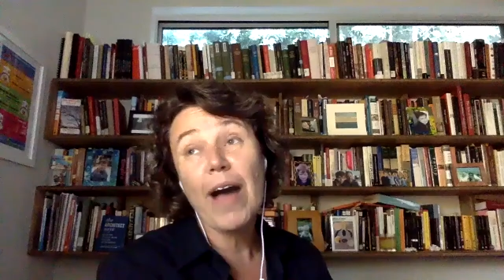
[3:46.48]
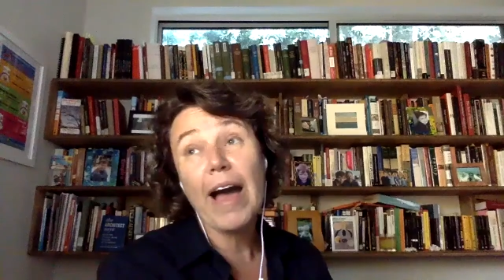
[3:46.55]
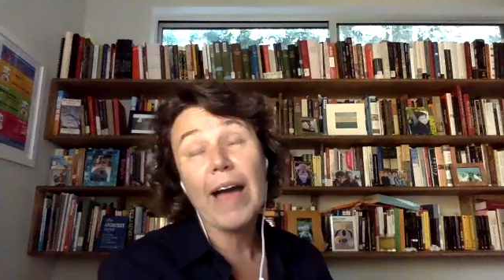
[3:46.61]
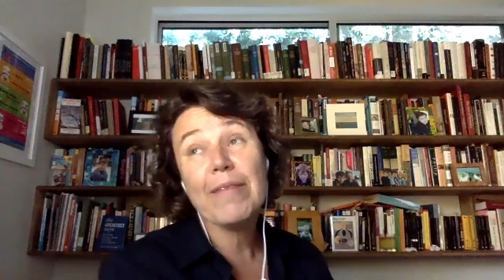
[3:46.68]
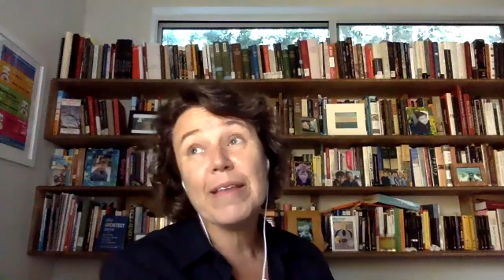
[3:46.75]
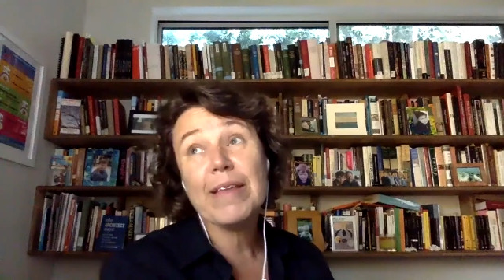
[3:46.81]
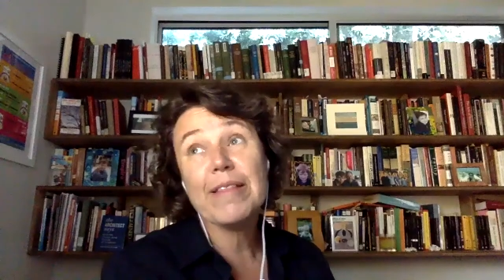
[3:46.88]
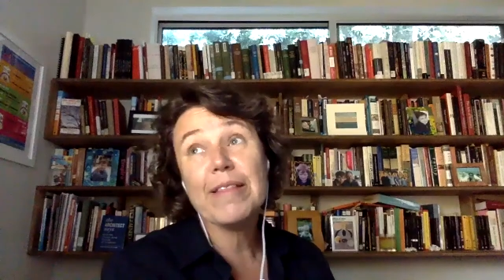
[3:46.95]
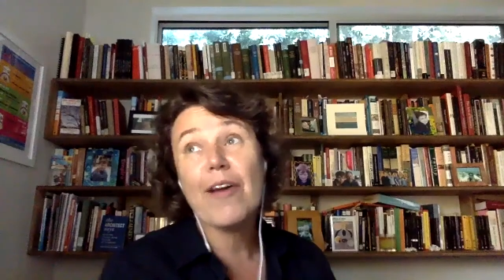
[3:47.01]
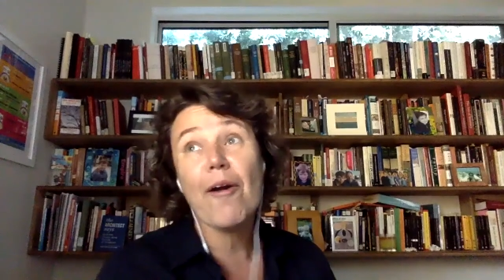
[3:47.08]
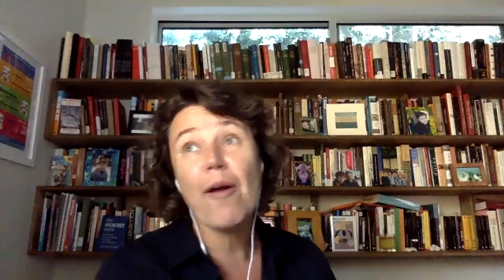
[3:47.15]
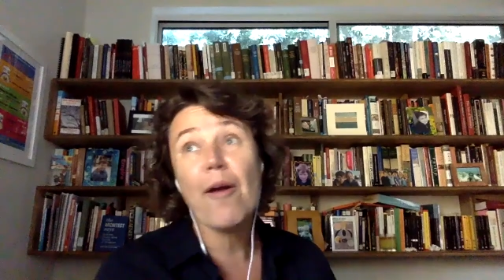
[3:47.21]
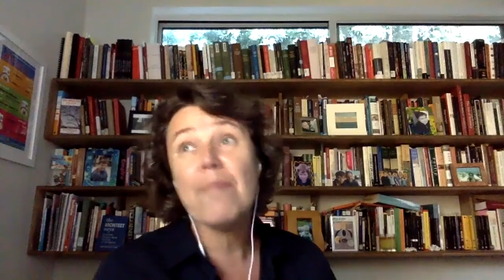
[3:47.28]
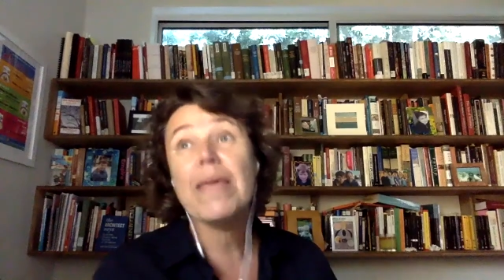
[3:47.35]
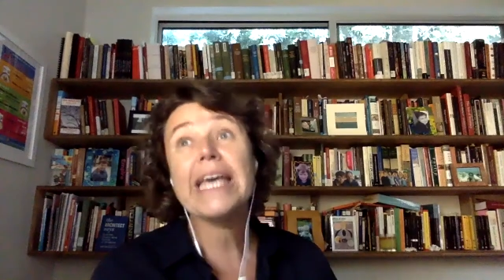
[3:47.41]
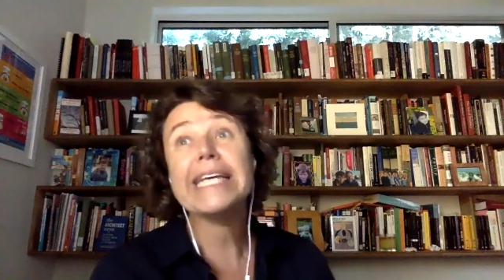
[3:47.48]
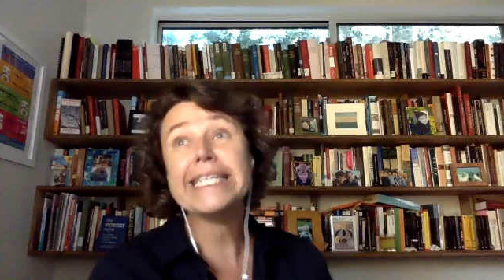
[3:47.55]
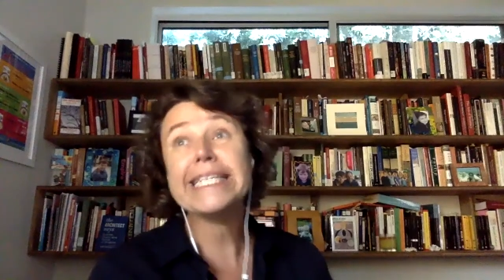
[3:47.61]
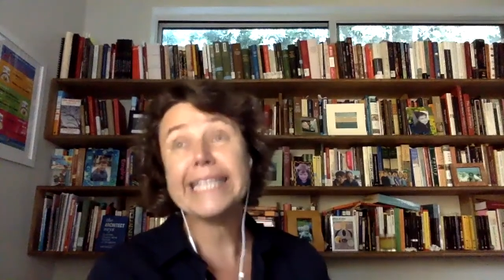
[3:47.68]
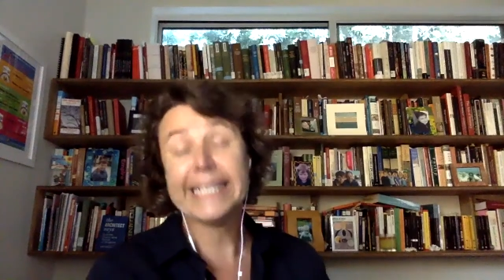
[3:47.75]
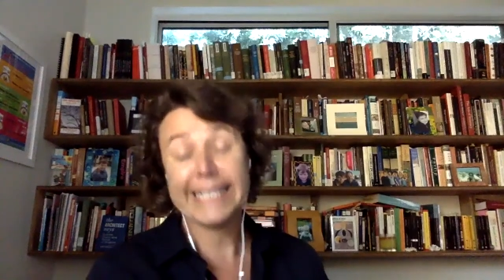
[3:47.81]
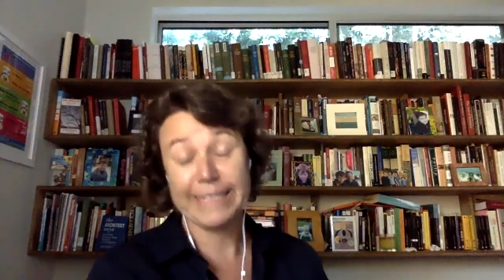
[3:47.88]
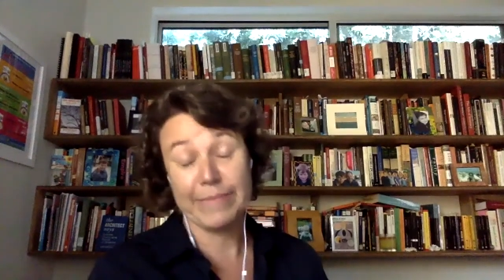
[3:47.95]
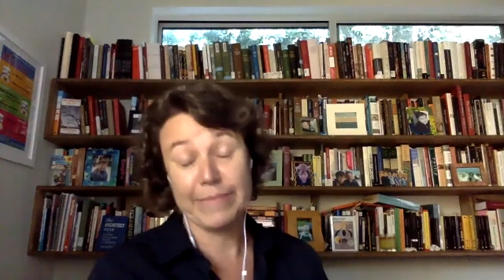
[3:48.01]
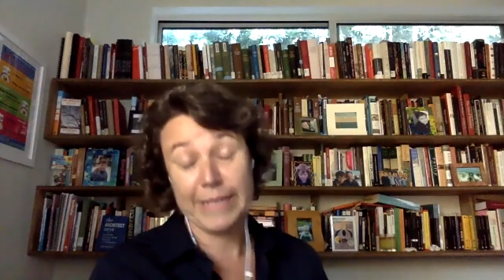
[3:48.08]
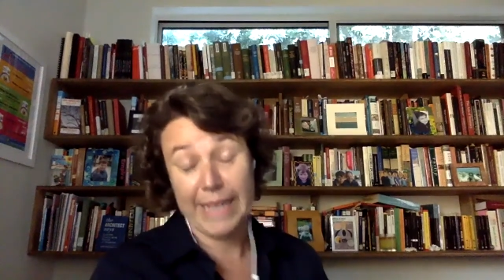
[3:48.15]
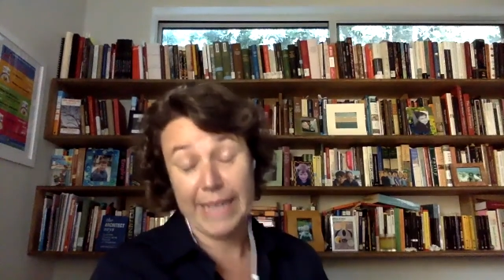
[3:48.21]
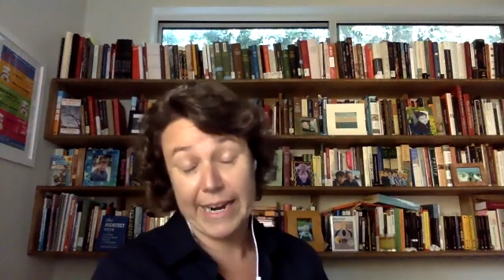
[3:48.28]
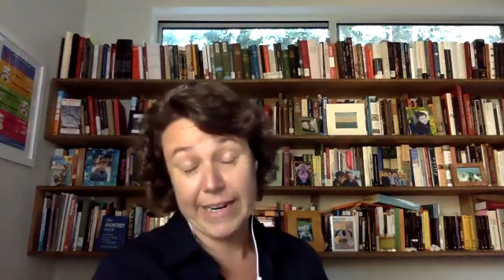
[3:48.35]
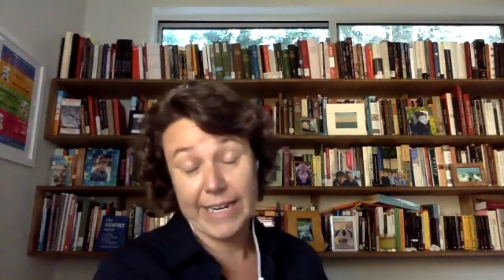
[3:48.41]
I mean, there are amazing
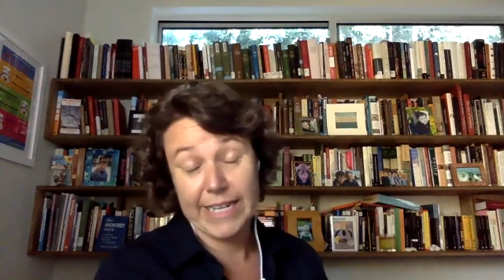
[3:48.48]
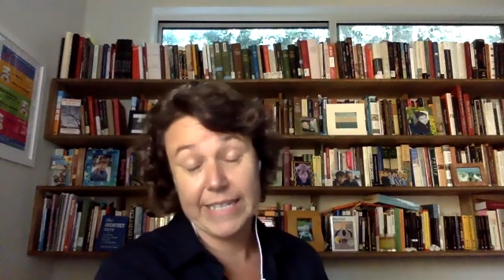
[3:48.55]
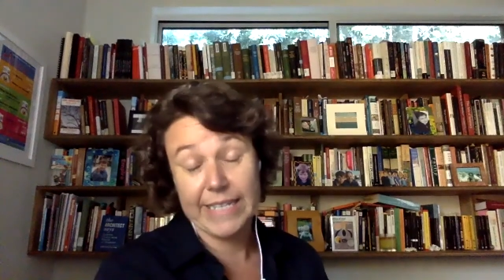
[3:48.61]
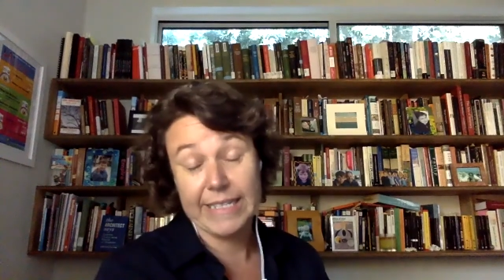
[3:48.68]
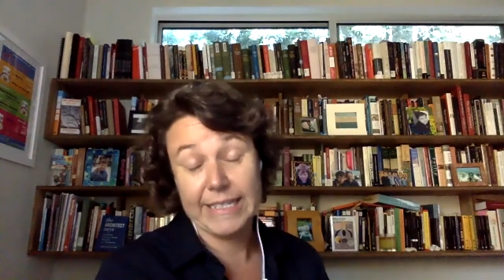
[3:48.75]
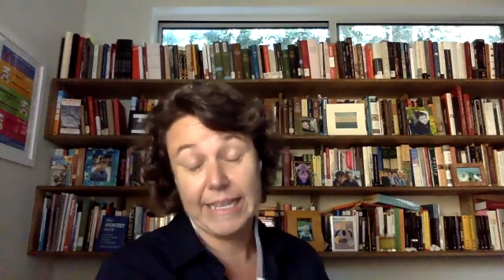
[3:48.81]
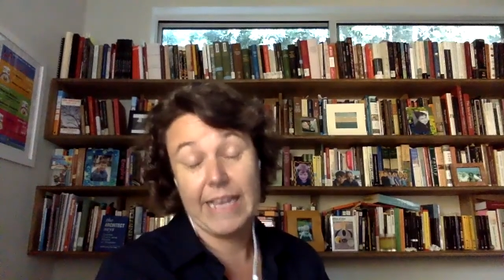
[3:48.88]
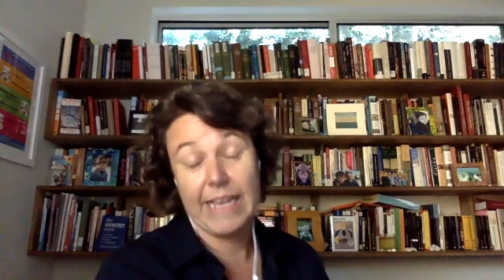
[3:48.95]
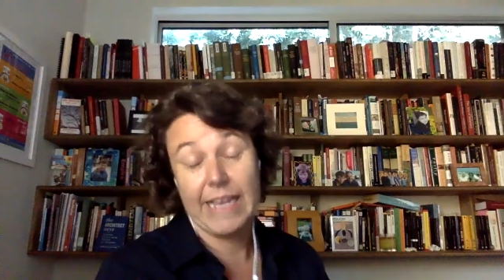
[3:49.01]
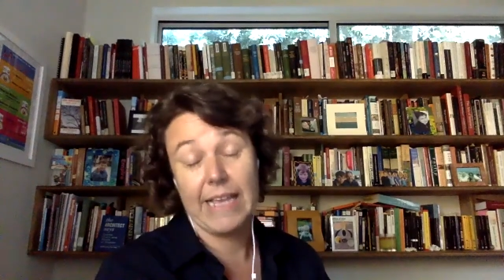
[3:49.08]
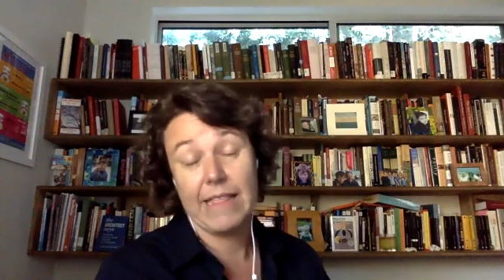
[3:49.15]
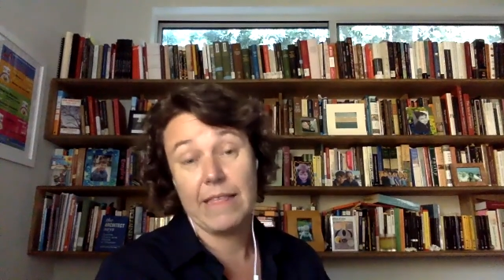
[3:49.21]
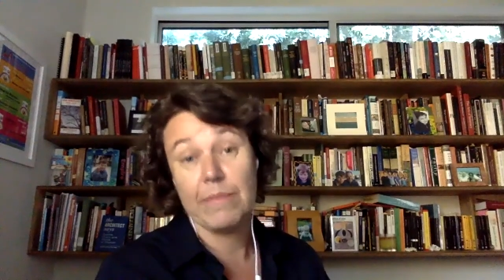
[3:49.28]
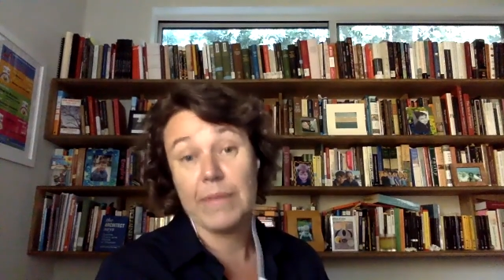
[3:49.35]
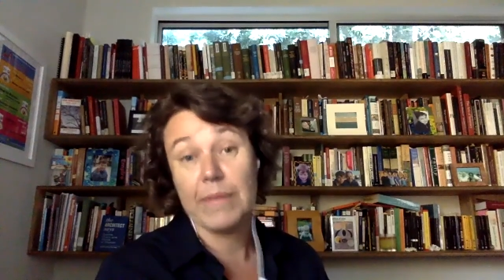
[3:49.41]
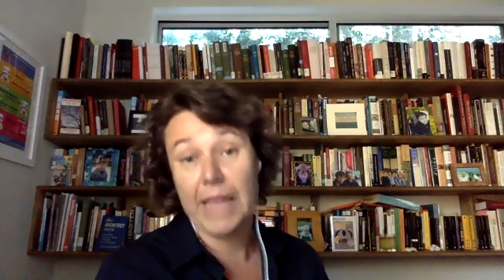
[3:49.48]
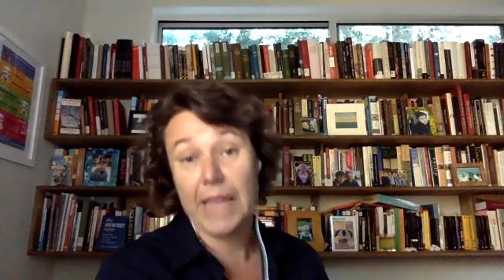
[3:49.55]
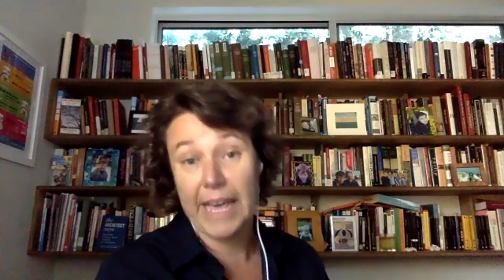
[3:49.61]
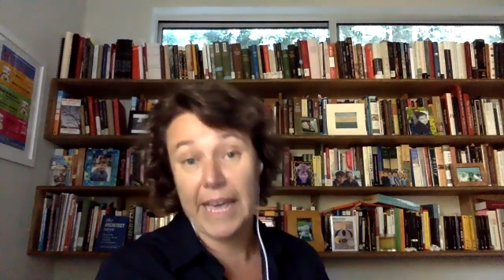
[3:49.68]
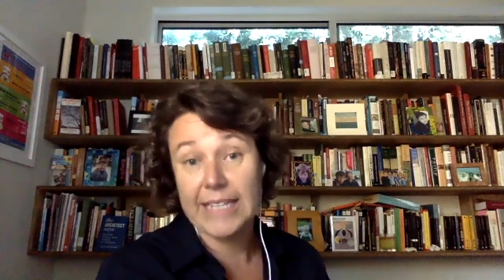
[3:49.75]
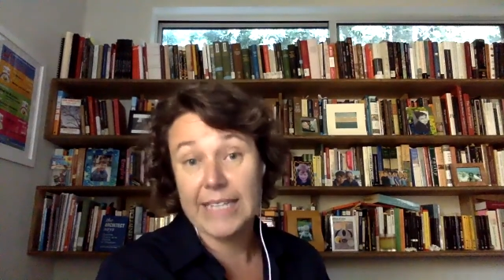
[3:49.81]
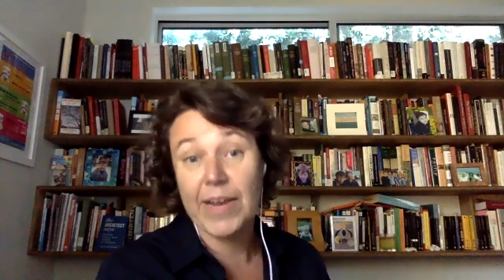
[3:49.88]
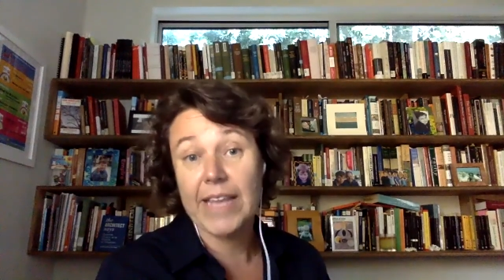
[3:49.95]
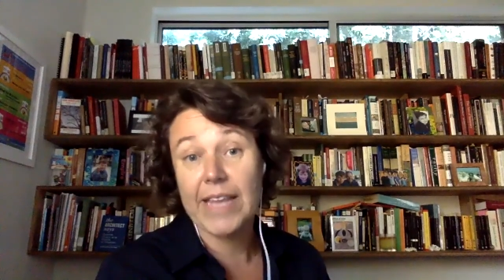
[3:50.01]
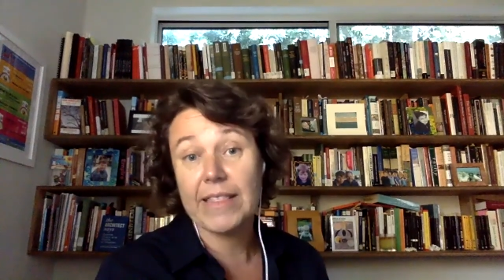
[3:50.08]
similarities in the plays, right?